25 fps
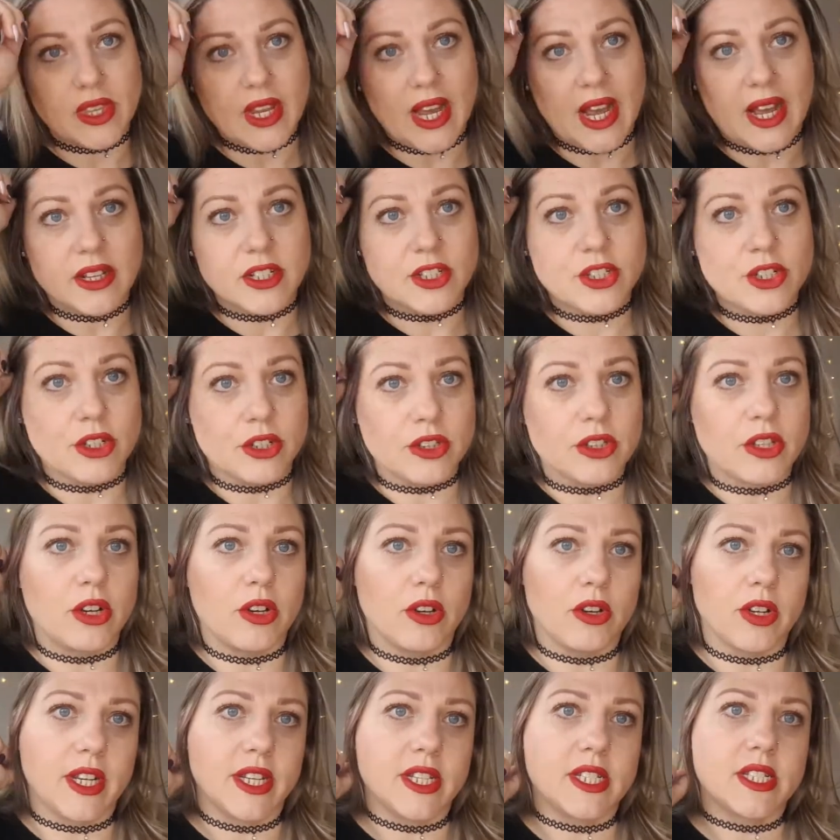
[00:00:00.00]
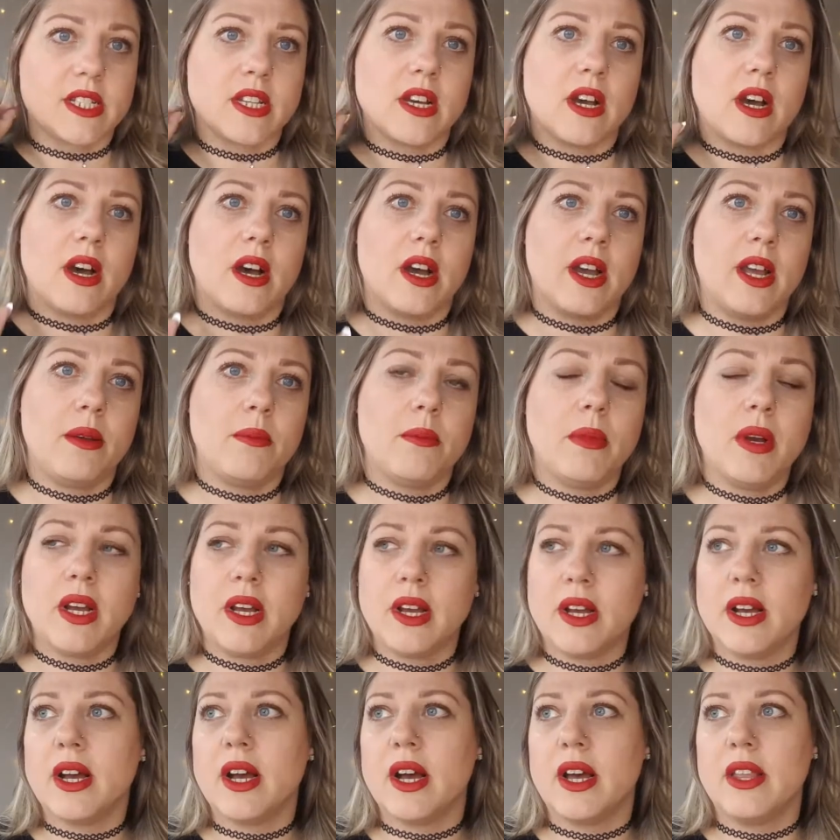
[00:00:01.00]
that took the longest time,
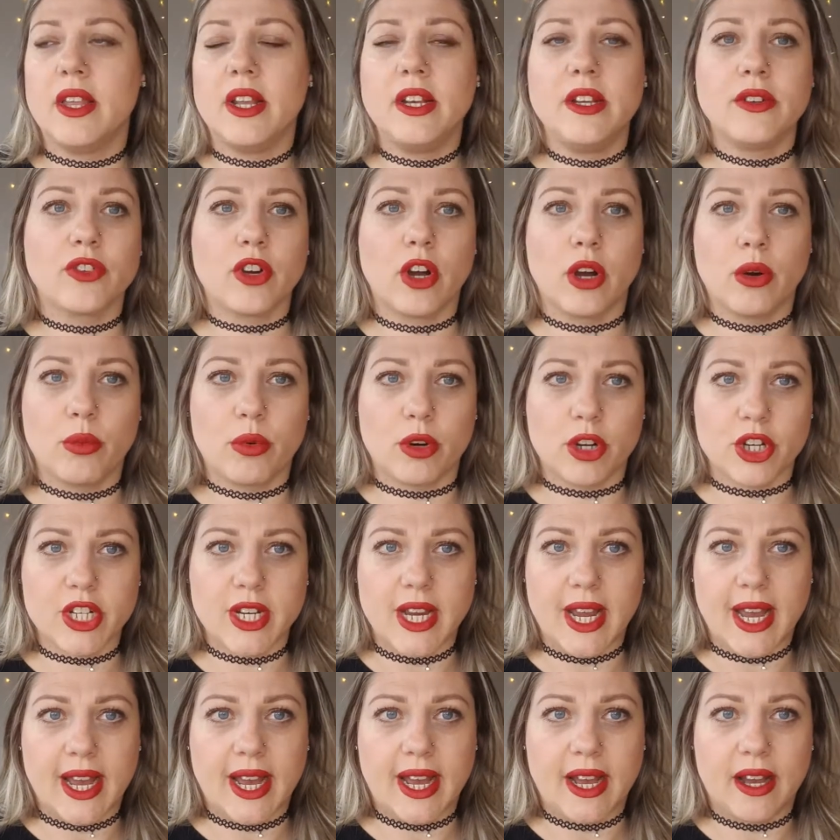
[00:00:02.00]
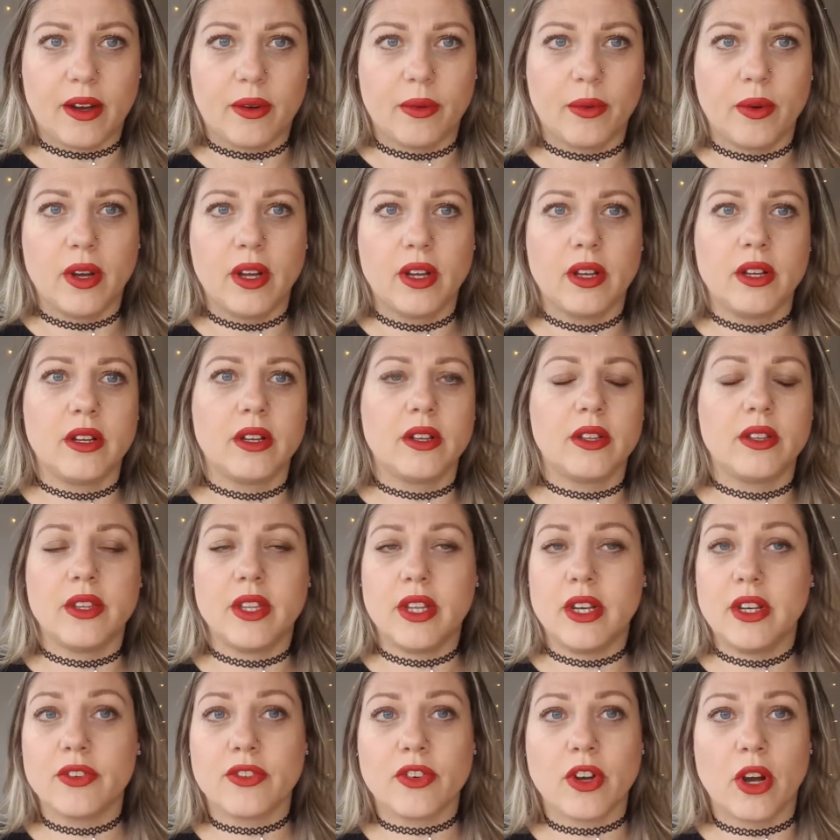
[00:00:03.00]
and then you've got to wash it out,
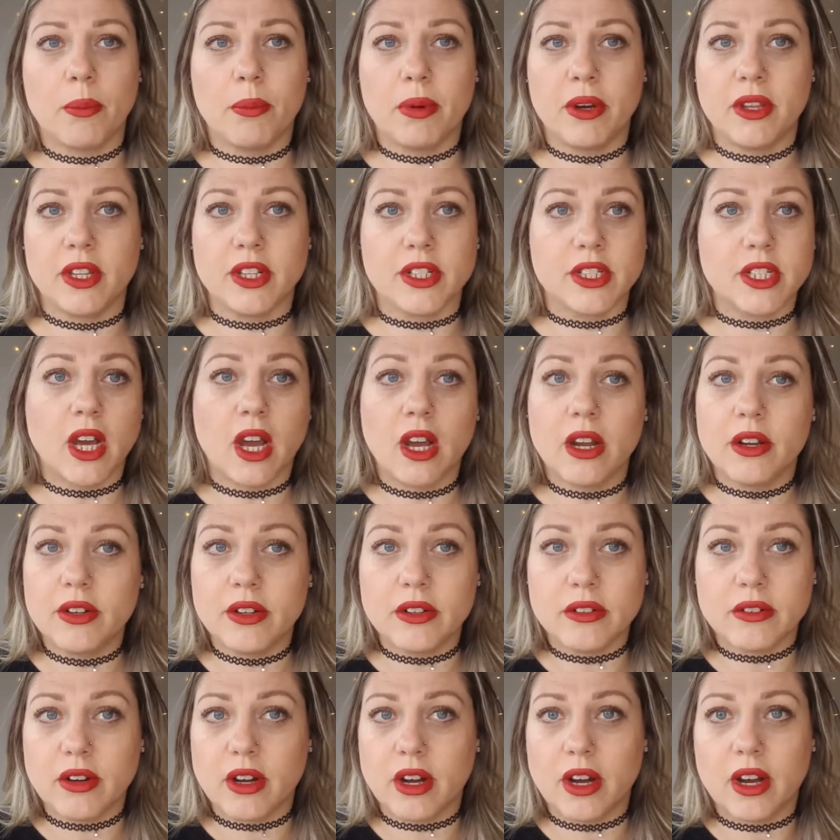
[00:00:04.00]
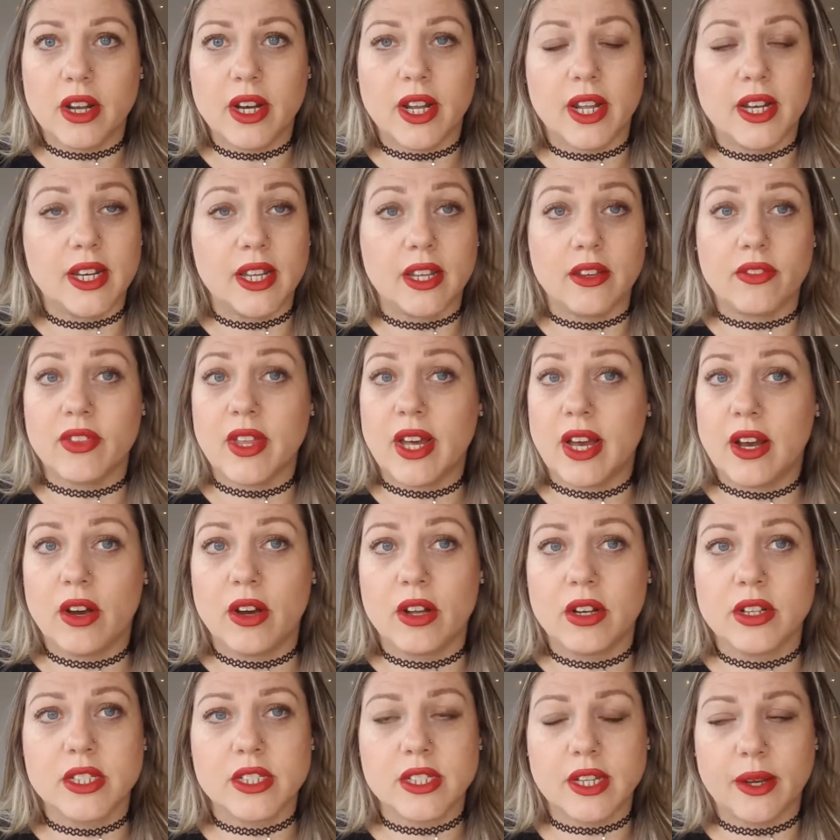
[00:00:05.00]
then you've got to put the toner on and leave that
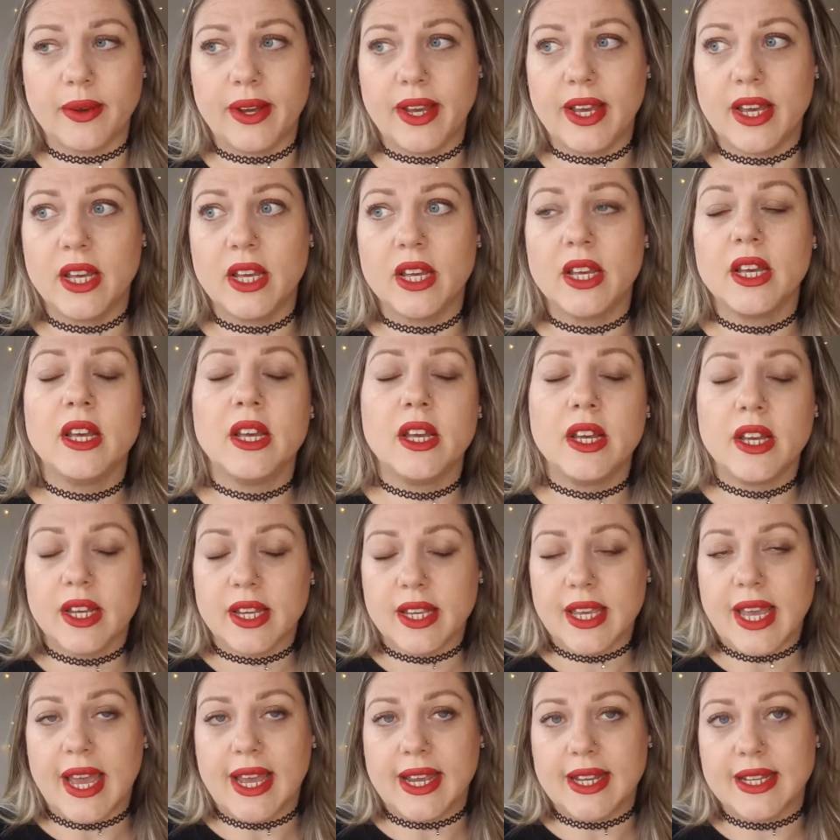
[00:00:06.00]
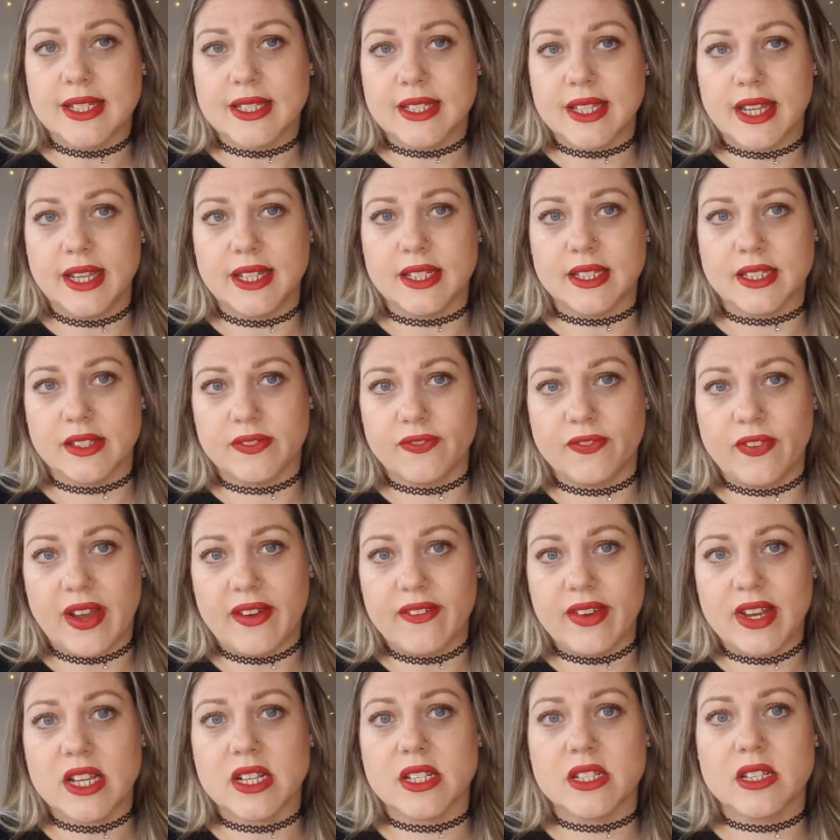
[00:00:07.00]
on. So it's
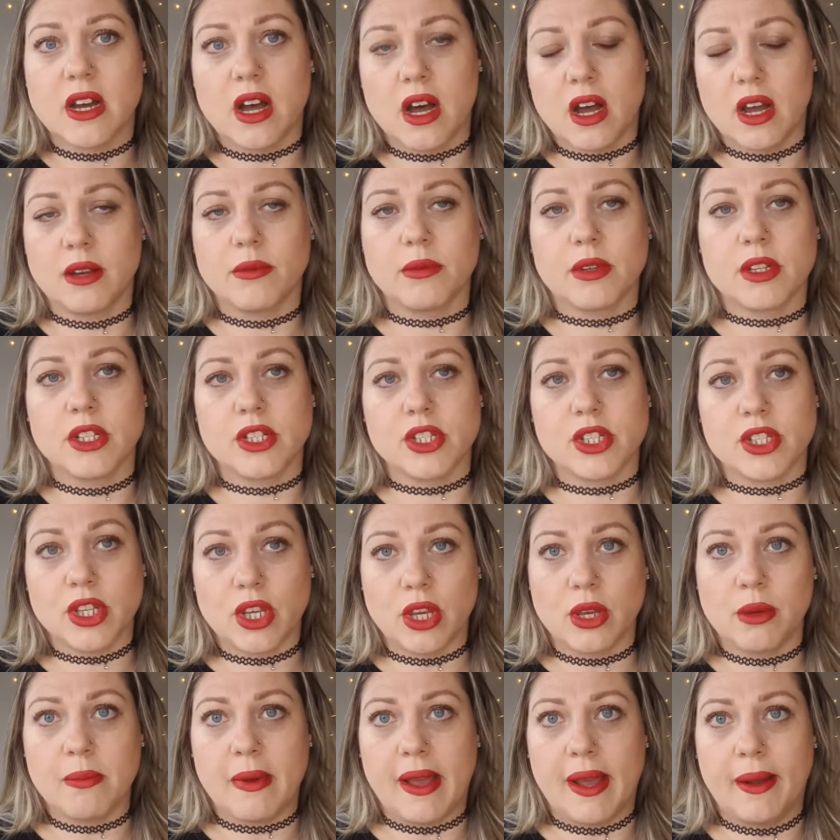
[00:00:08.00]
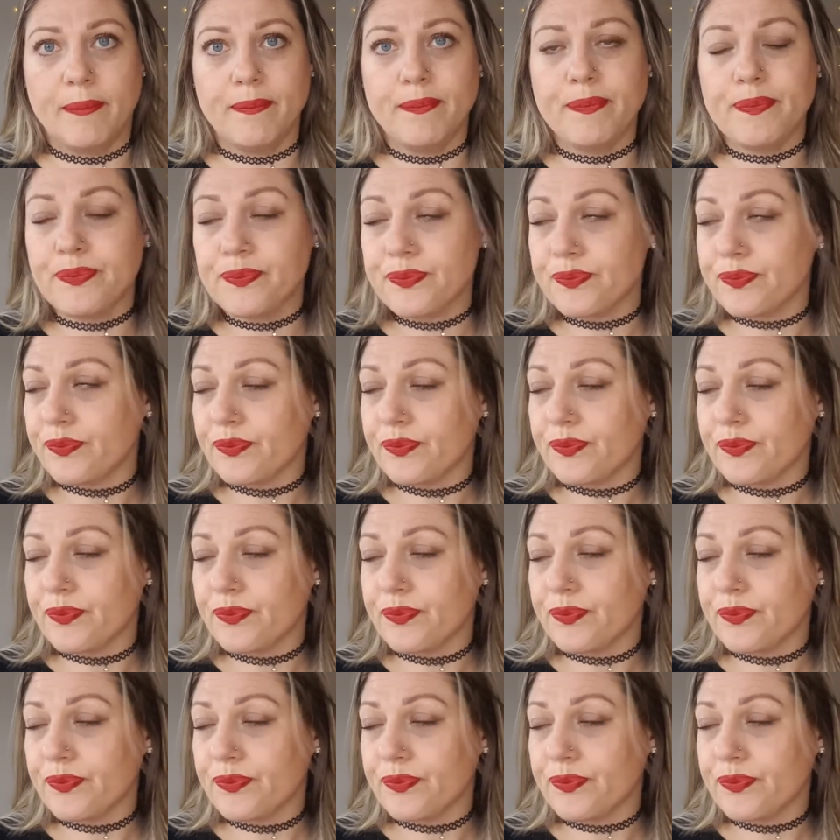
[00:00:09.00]
very time consuming,